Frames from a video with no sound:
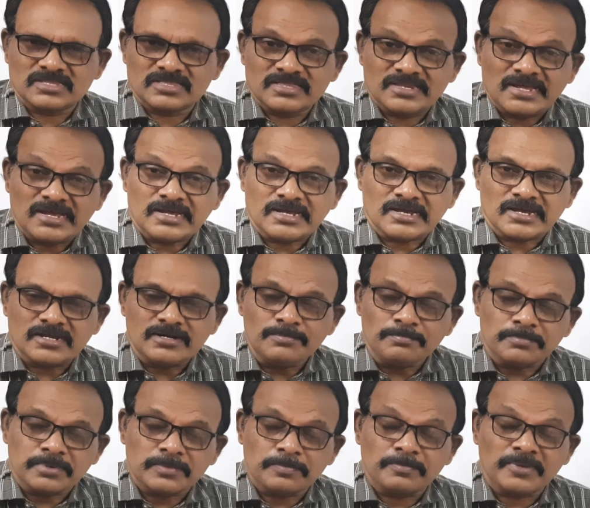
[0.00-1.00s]
They
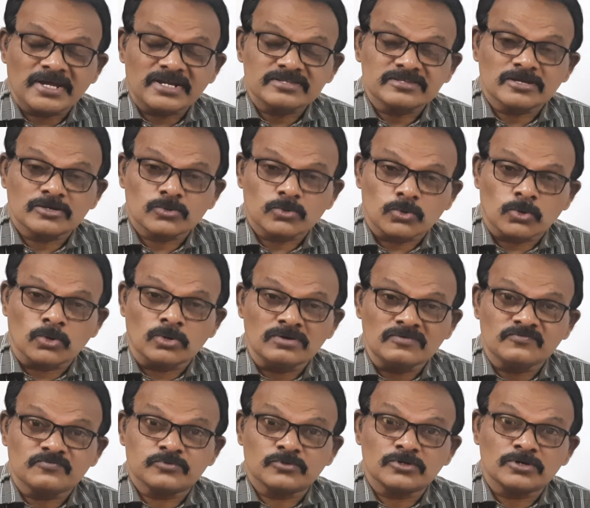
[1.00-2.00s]
can prepare their
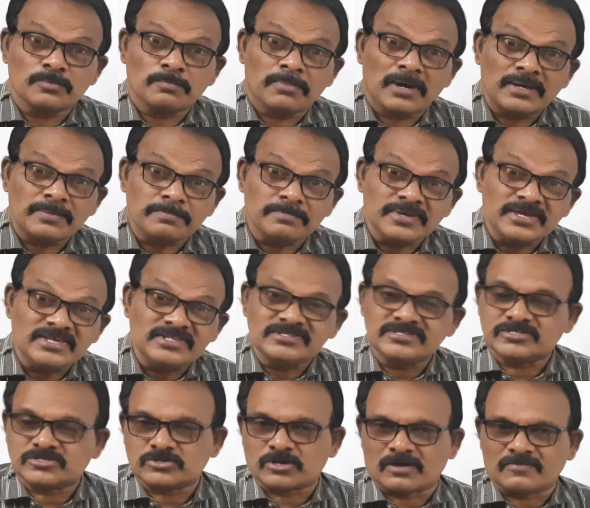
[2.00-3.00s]
own food by
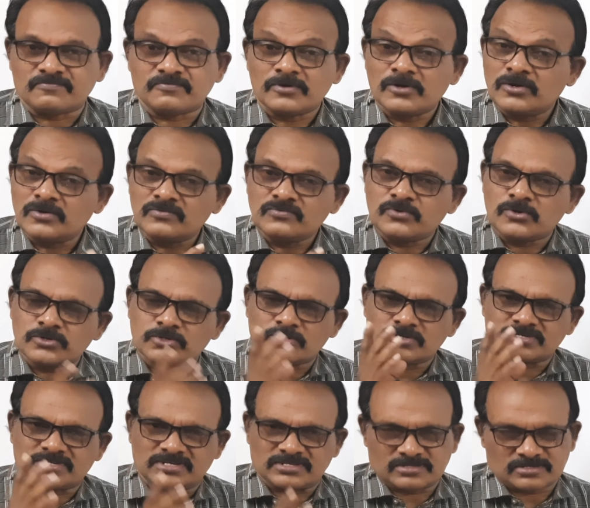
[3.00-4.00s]
means of
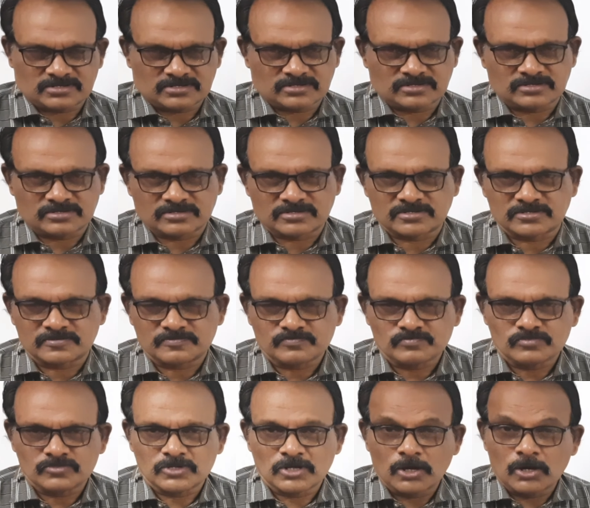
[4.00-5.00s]
photosynthesis.
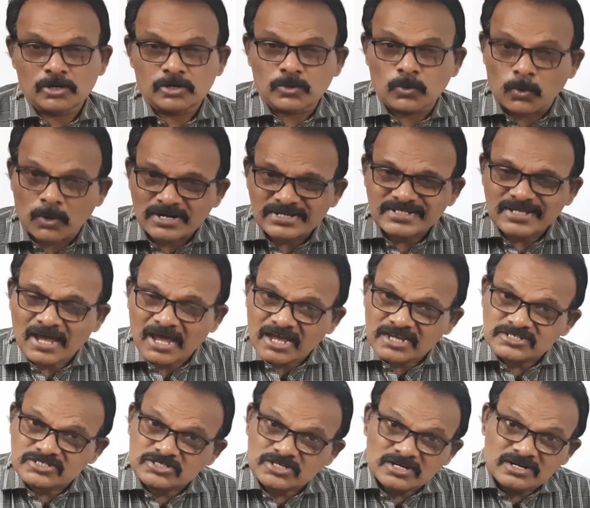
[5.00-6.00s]
Now, what
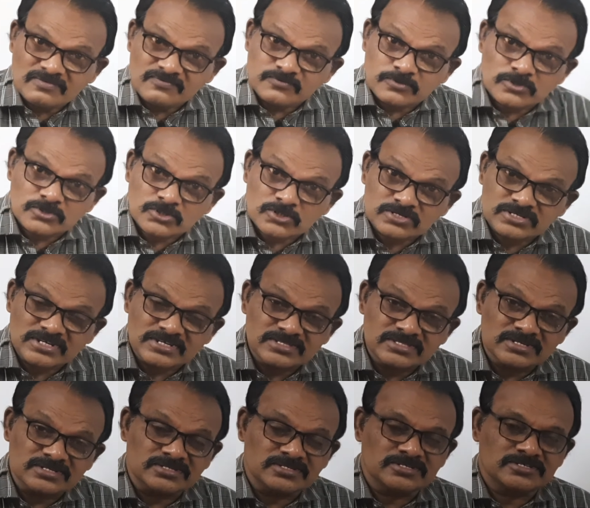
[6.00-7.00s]
actually
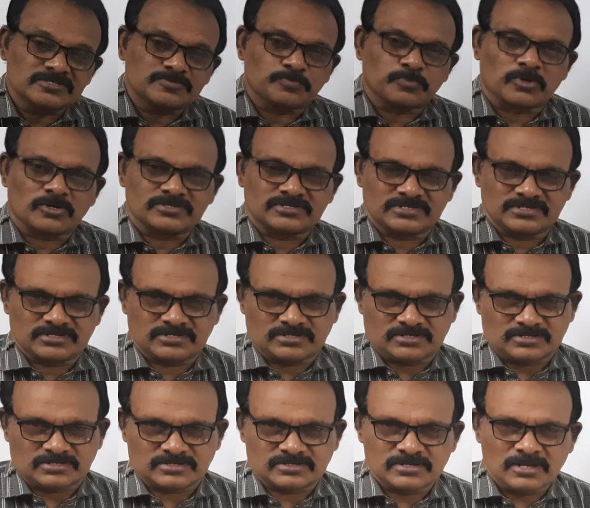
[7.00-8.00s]
photosynthesis process
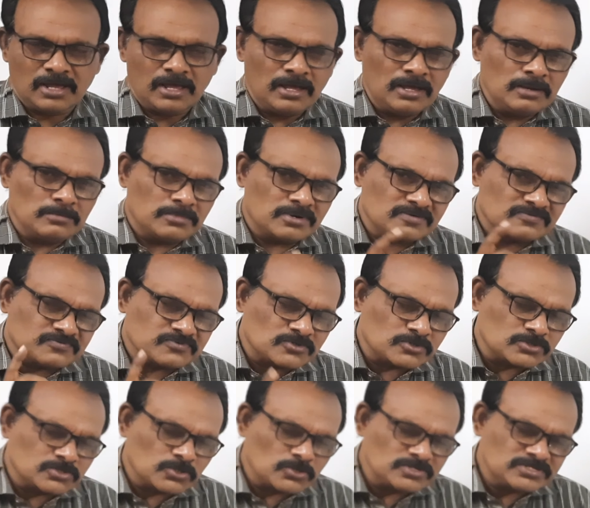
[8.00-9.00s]
is? But
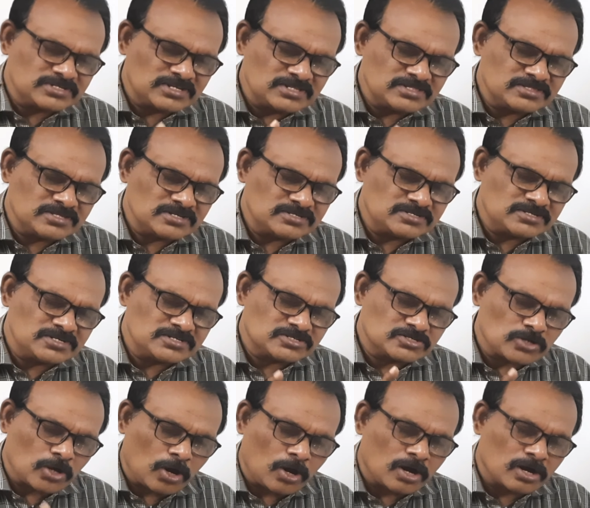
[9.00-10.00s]

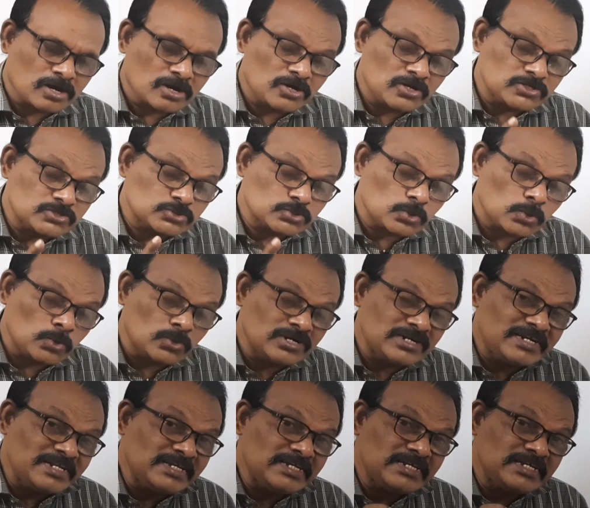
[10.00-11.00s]
photosynthesis occurs
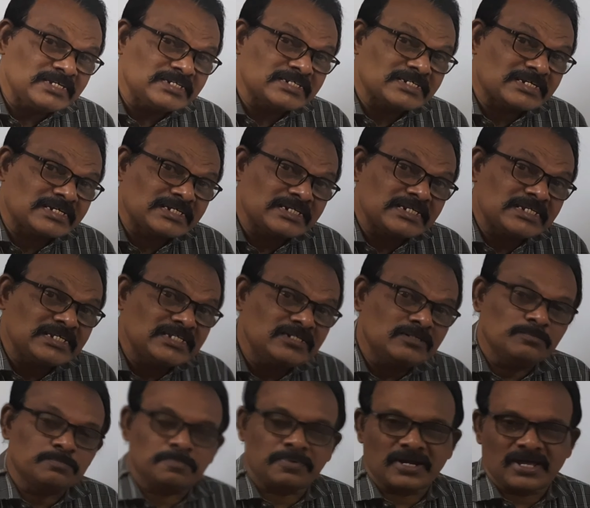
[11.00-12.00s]
only in
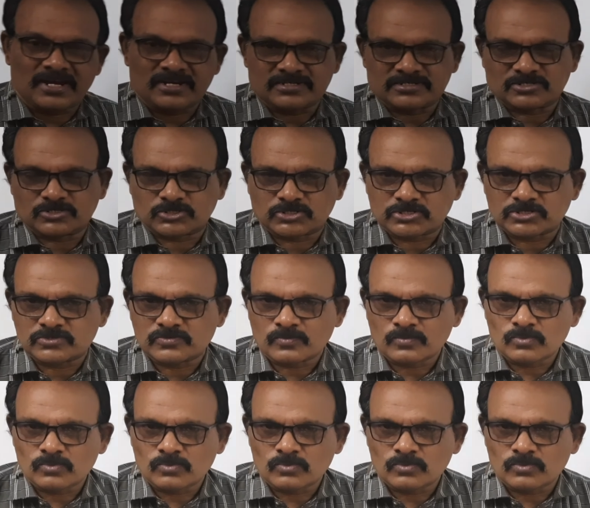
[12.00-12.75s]
green plants.